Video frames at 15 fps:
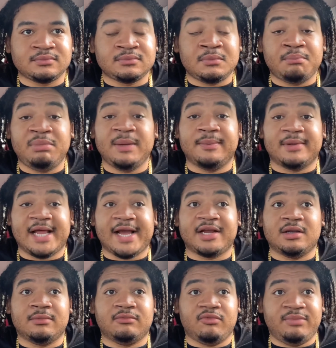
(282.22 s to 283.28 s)
people liking
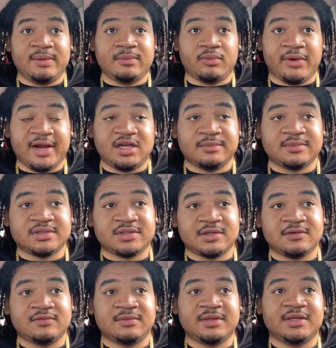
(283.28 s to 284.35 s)
them, or people rating them and
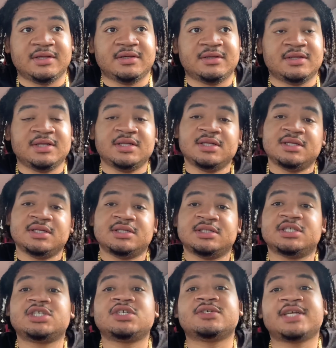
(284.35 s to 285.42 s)
stuff. But yeah,
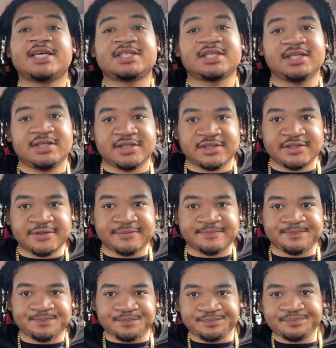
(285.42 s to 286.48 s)
this show's actually good,
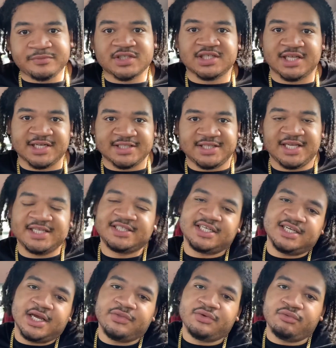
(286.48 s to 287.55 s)
because like I said, it's
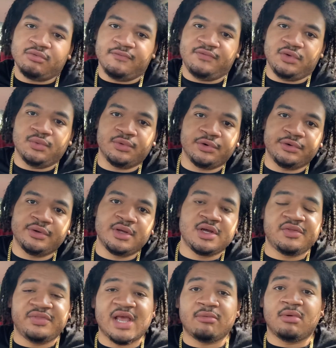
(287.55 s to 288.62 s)
another reviewer
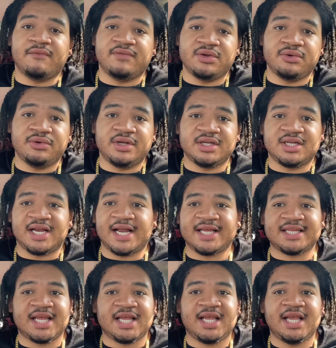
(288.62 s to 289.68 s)
that reviewed it that I
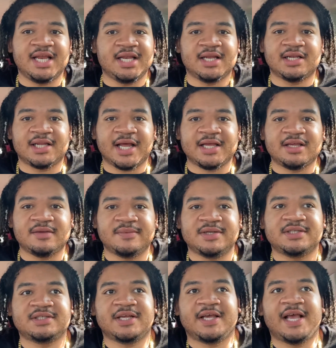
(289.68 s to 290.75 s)
think he didn't like it. But
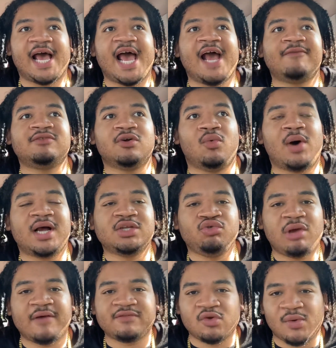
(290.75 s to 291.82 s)
it's like, you
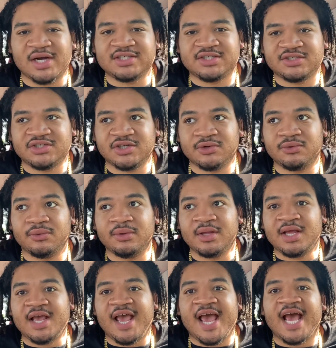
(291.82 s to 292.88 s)
have to watch the show
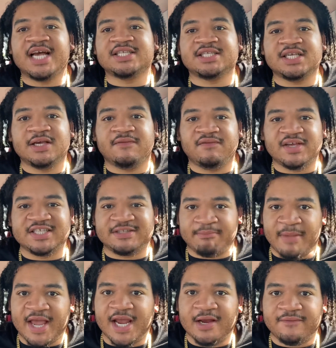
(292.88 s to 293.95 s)
as if it's
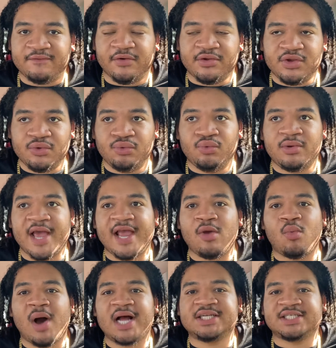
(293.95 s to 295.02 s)
made for you. You can't
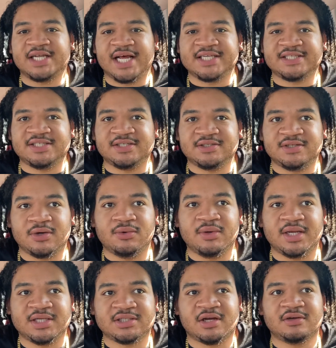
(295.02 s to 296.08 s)
watch it as an adult
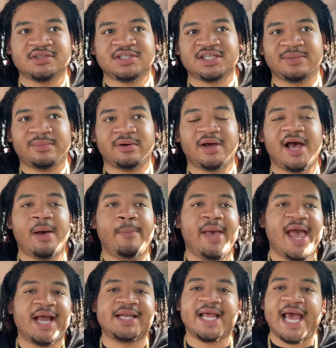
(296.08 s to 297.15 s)
and talk shit about how
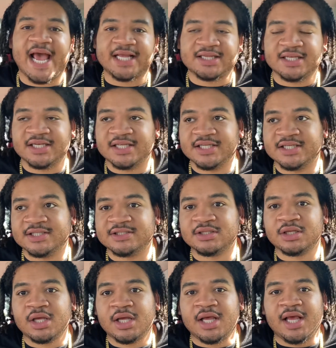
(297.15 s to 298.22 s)
bad the acting is
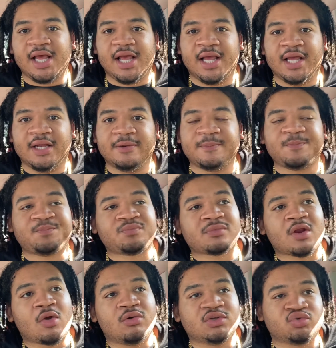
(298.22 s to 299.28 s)
and
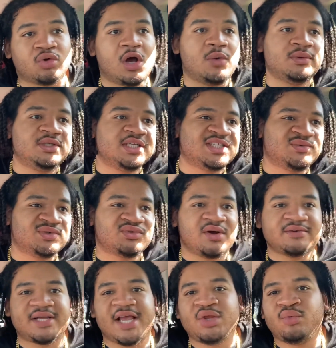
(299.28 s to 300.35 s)
what's wrong with this and what's wrong
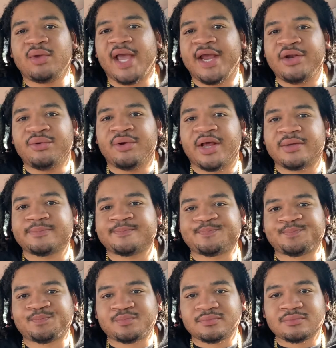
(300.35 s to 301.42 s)
with that. You can't do that.
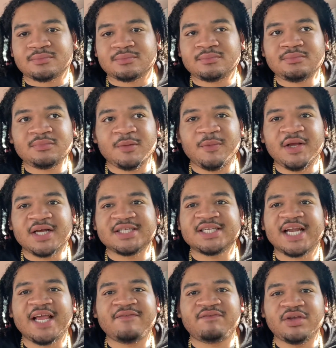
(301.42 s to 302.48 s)
because it
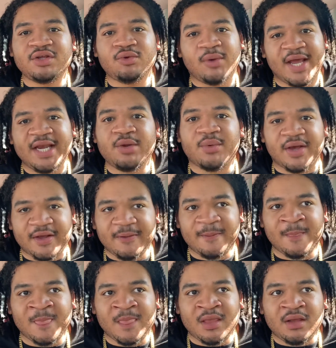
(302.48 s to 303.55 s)
ain't for you anyway.
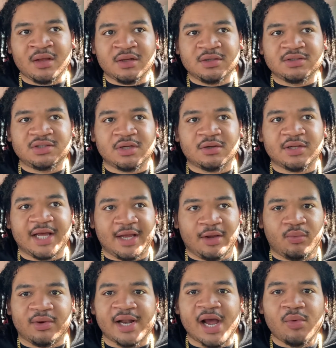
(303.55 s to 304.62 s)
So like
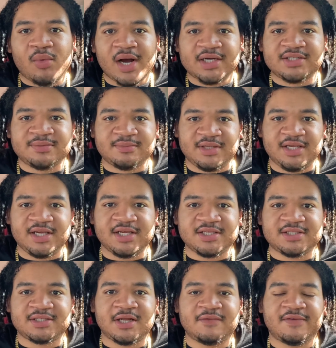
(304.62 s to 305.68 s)
I watch some kid
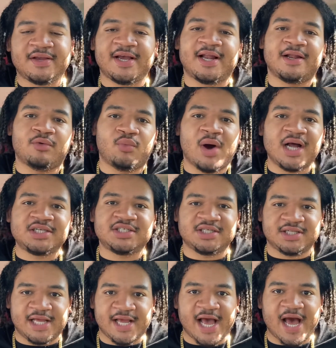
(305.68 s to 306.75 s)
stuff, I gotta watch it
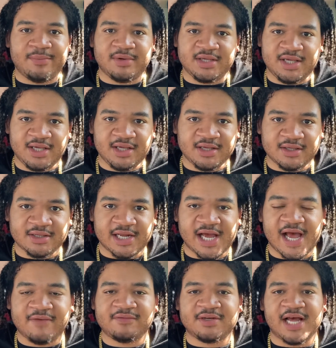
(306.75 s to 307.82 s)
like I'm a kid. I
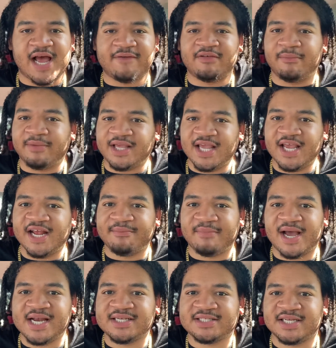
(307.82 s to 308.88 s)
have to have the kid
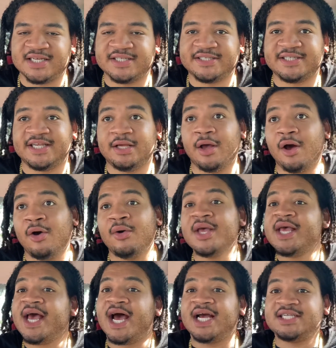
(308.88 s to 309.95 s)
mindset and see, oh,
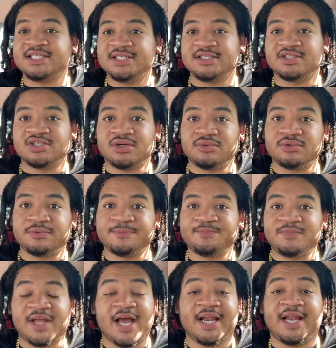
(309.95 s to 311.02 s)
I see the joke.
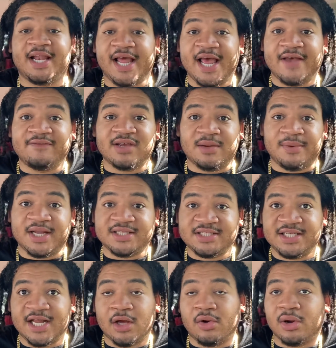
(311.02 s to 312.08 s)
I didn't laugh at it, but I see
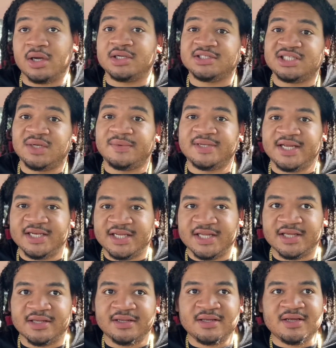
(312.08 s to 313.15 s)
that, or I understand what they
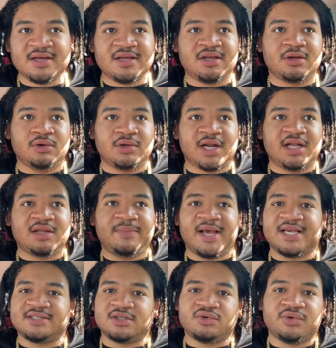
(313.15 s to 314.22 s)
did. You know, you gotta look
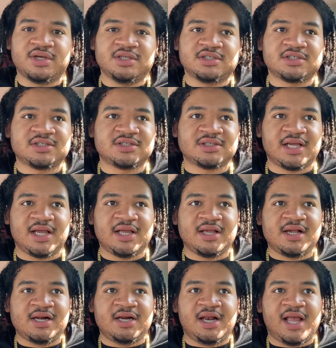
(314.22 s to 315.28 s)
past the cringe. Cause like,
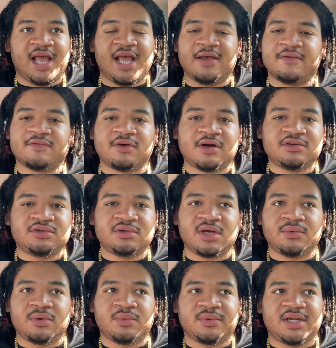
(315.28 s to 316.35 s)
hey, of Cartoon
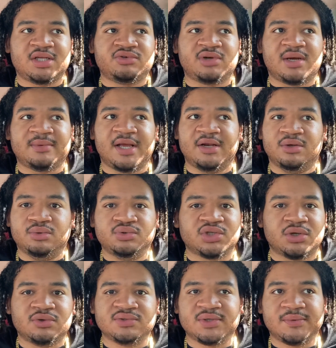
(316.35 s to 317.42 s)
Network, when they drop like new
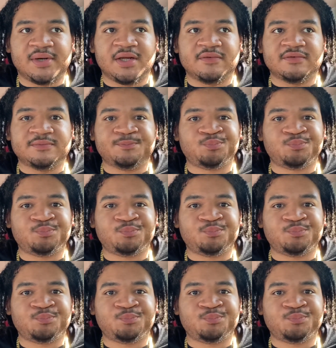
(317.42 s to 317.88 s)
shows or whatever,